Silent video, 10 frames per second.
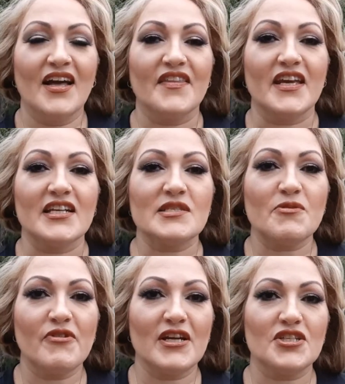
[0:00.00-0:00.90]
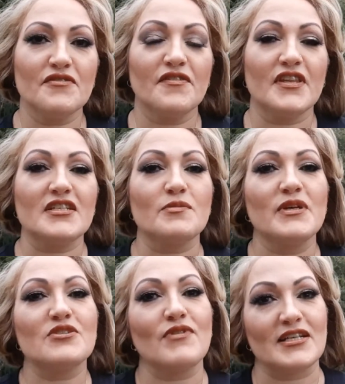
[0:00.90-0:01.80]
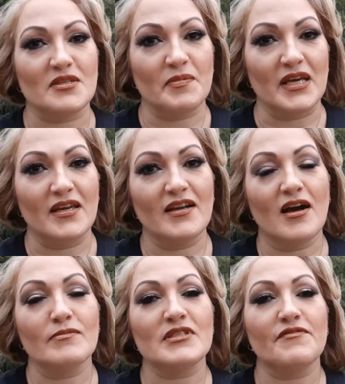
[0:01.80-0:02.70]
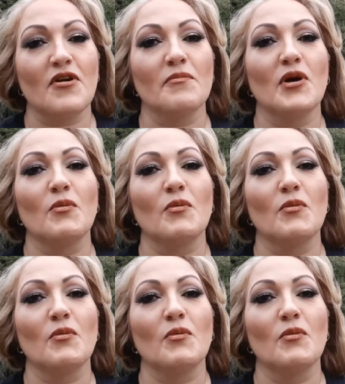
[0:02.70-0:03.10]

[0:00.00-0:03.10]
The inspiration for this week's recipe comes from